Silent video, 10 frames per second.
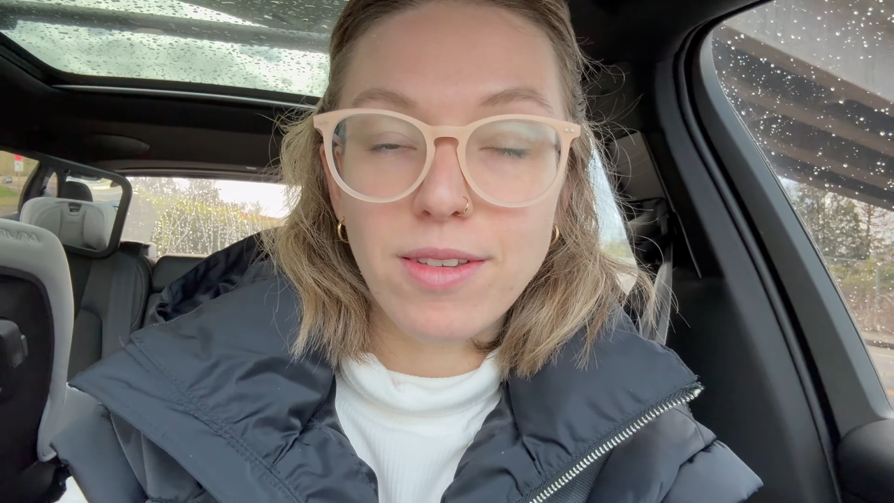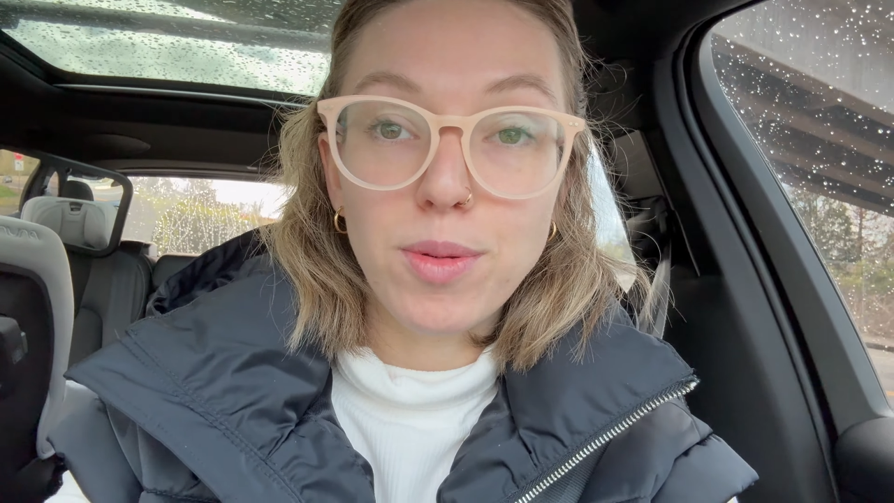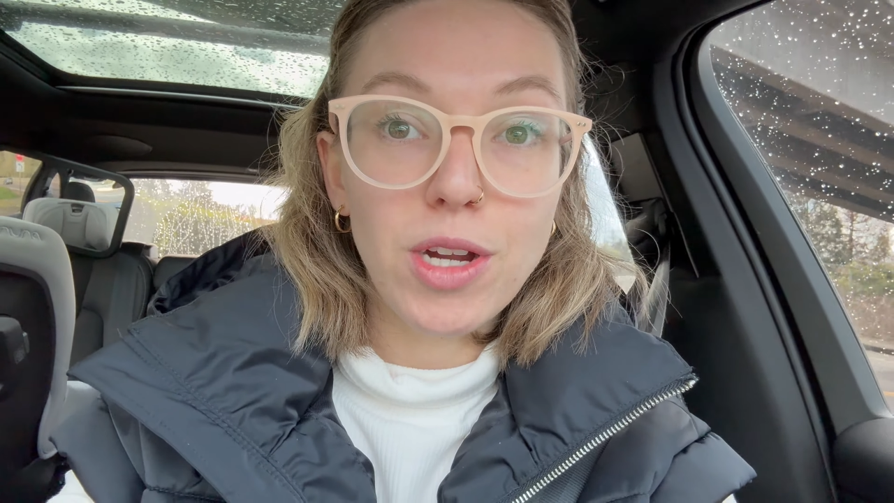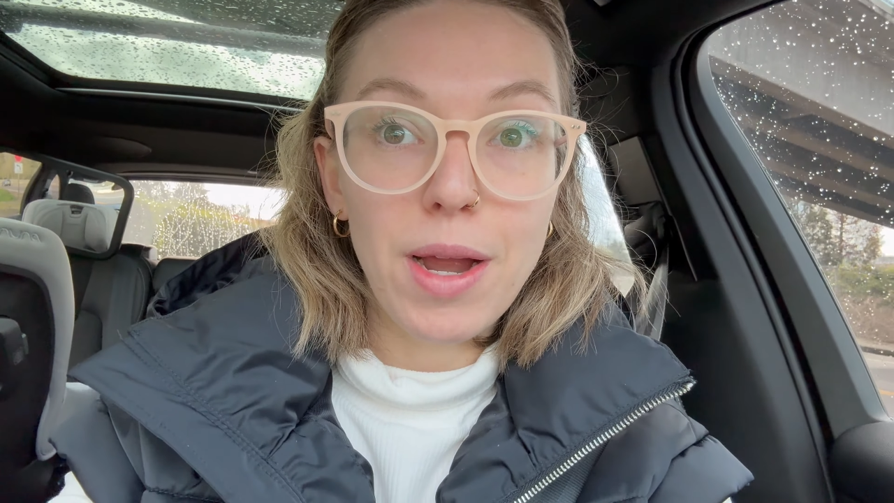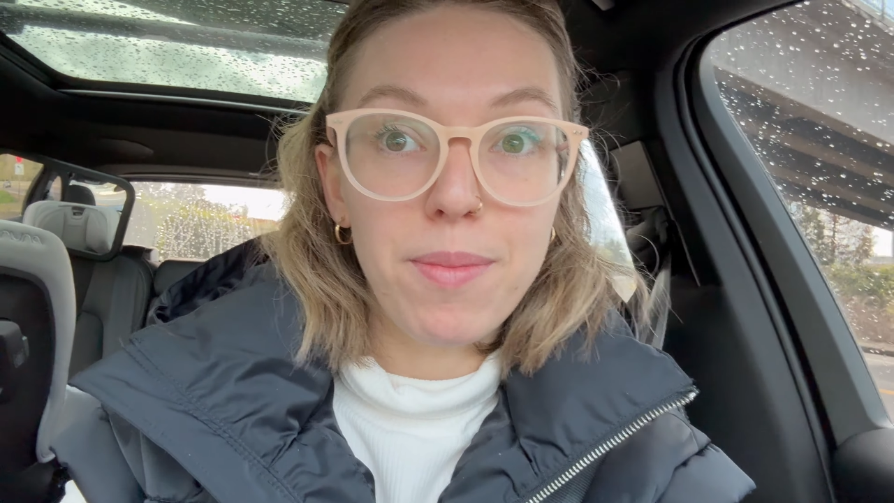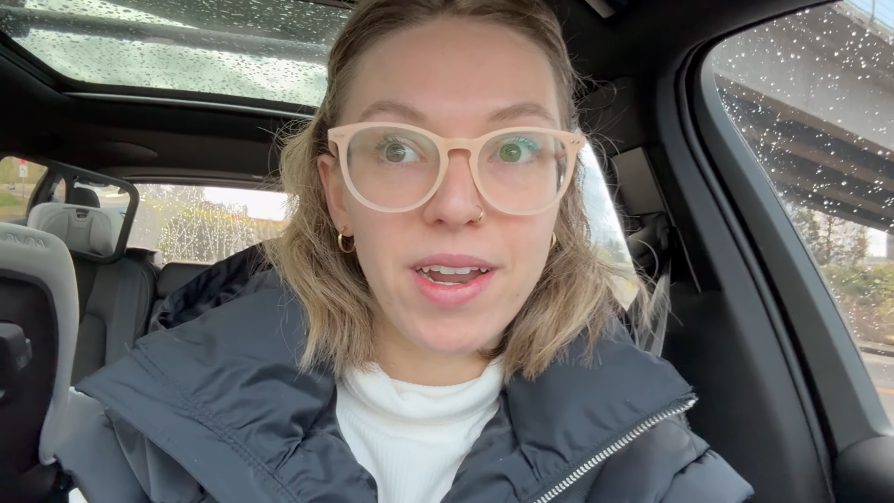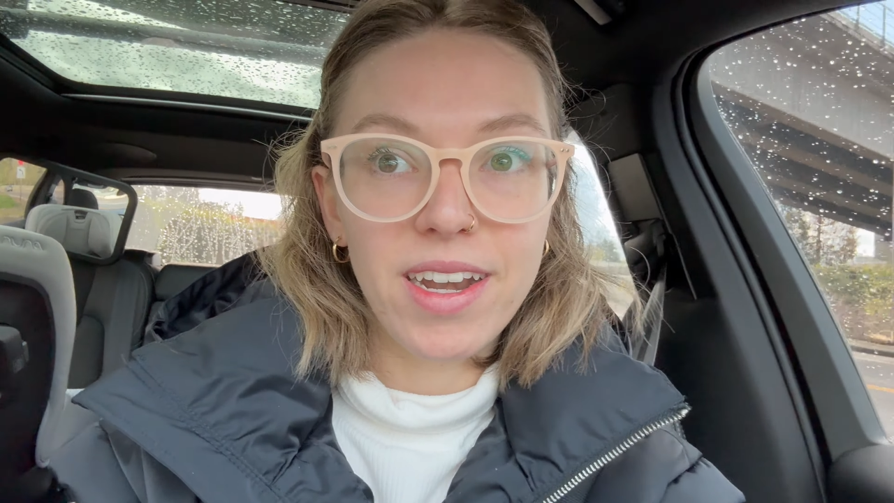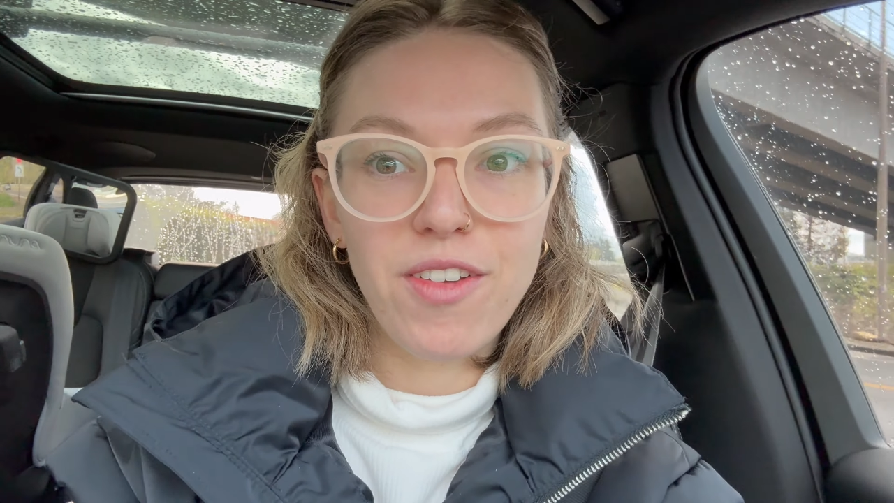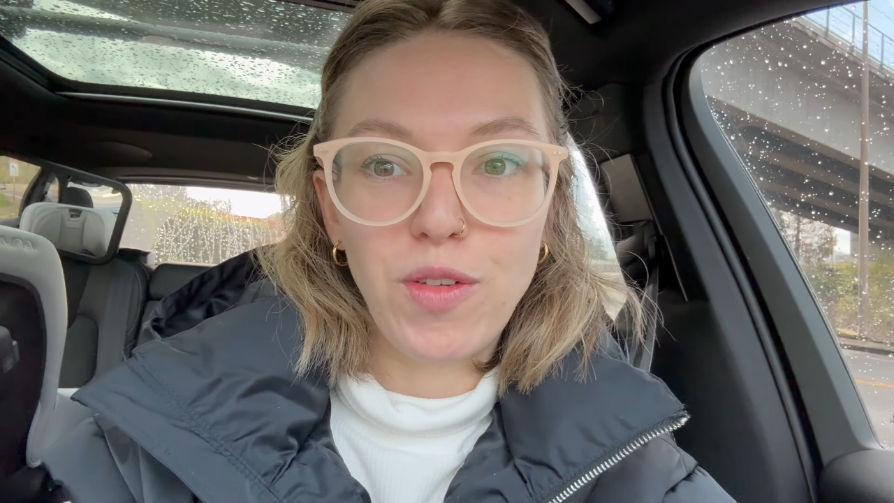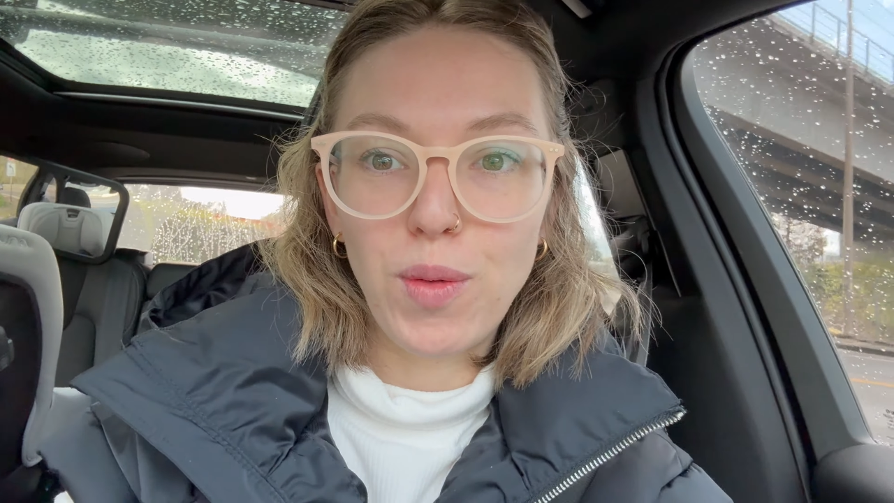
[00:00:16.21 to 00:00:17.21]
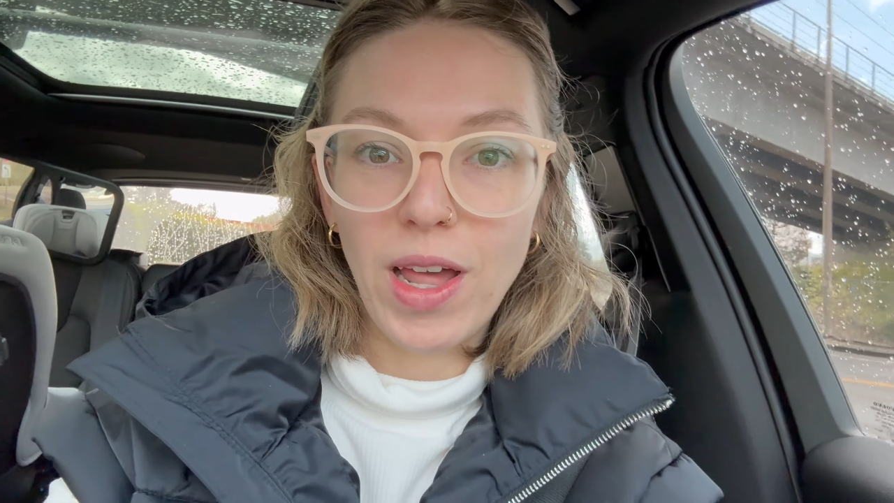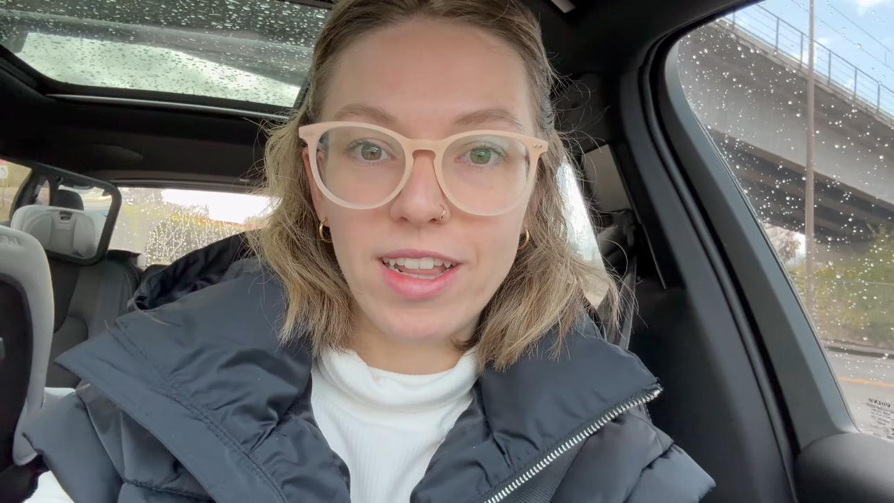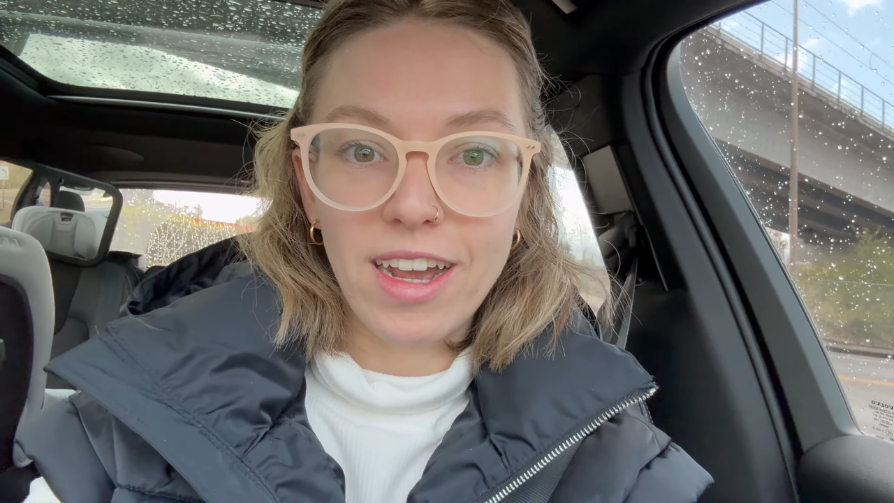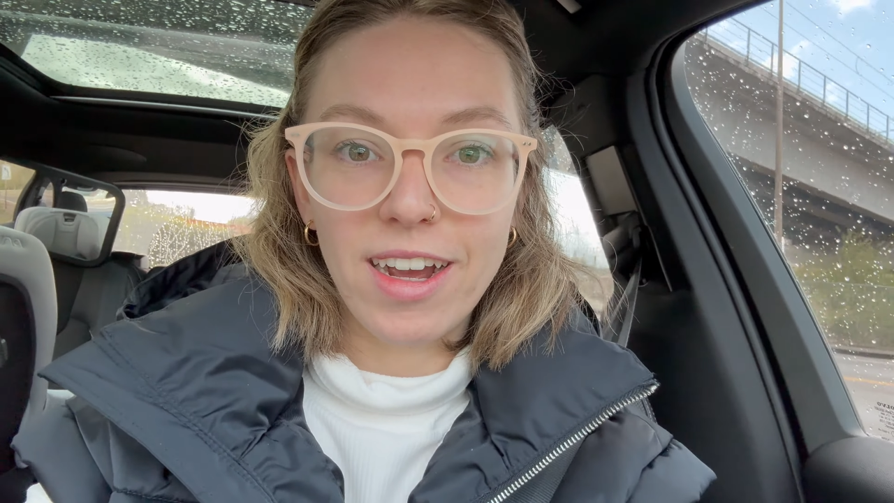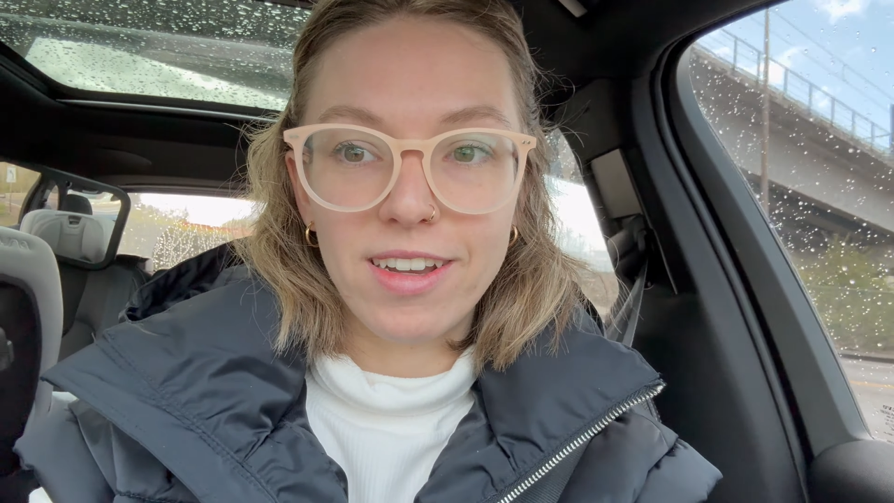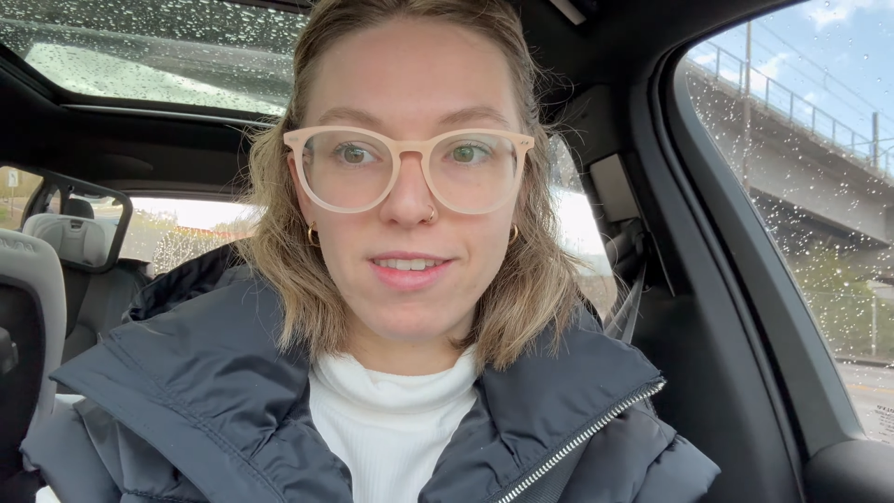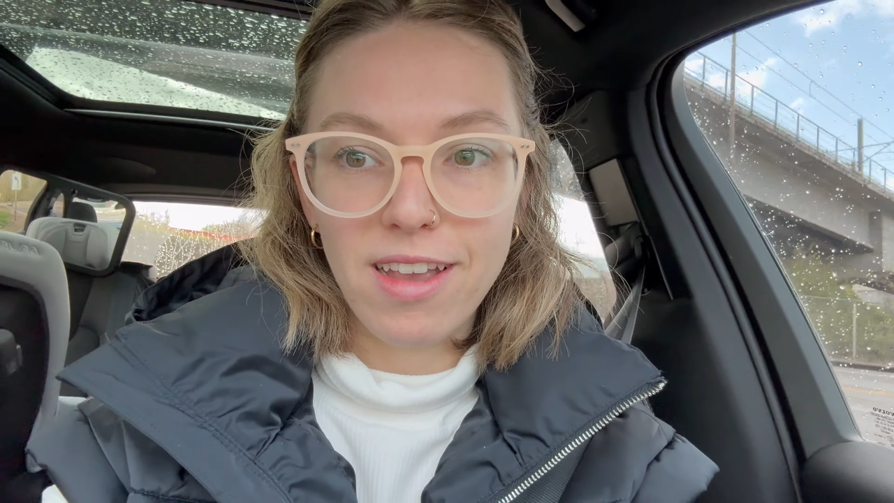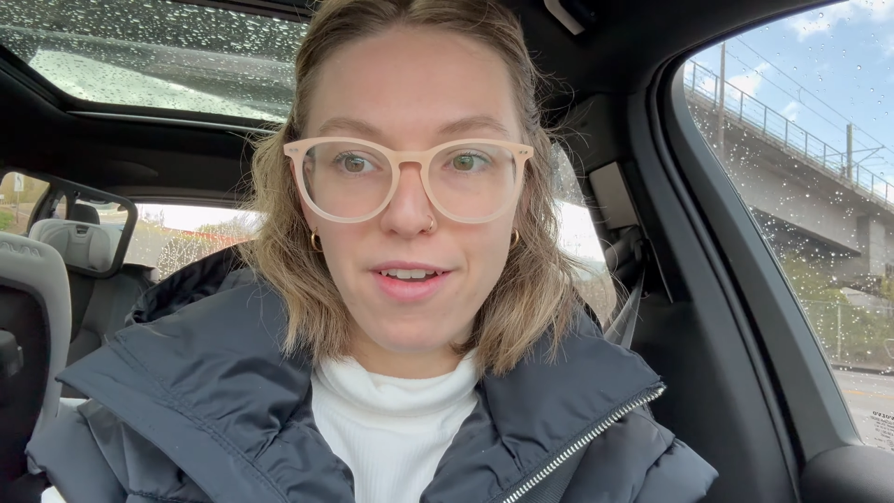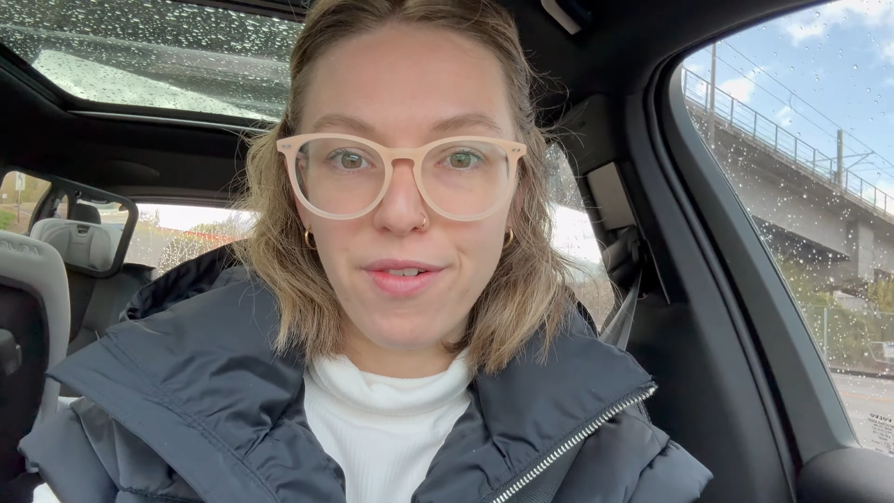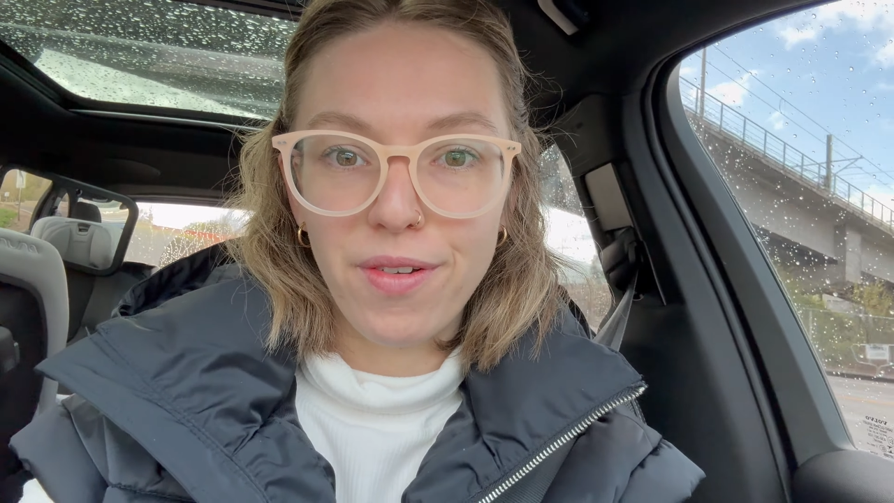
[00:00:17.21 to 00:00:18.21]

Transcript: subscribe button if you like that kind of stuff.